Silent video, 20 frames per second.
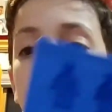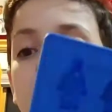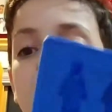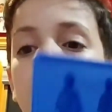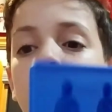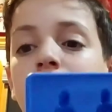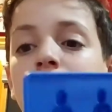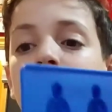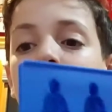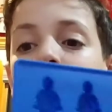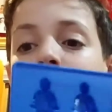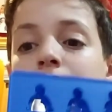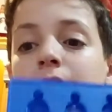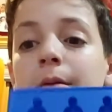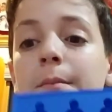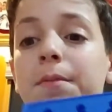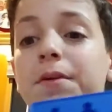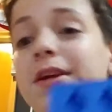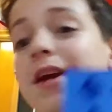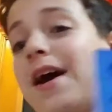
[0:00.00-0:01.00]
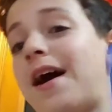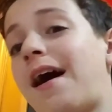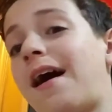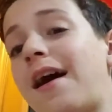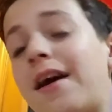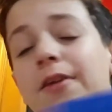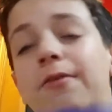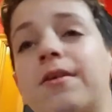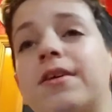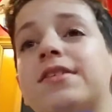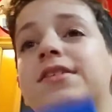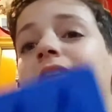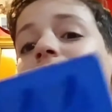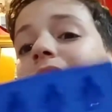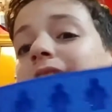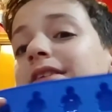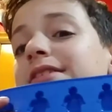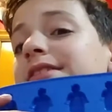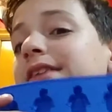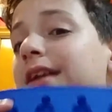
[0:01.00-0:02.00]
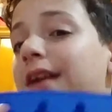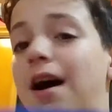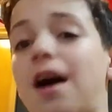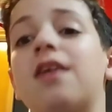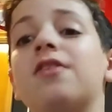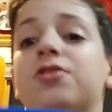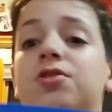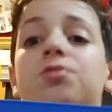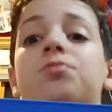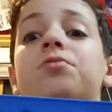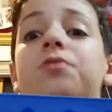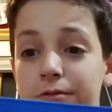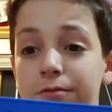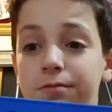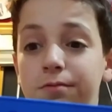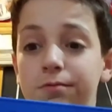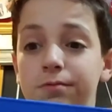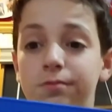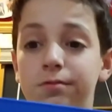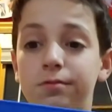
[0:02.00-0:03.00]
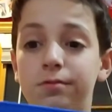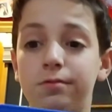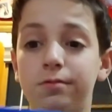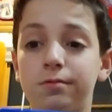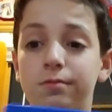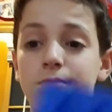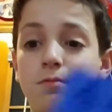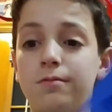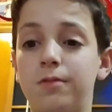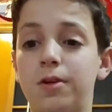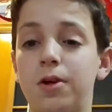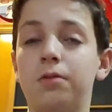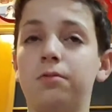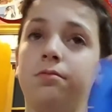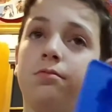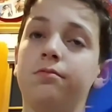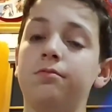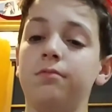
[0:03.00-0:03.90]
Lego figures. But yeah, anyways, let's get on to the video. Well,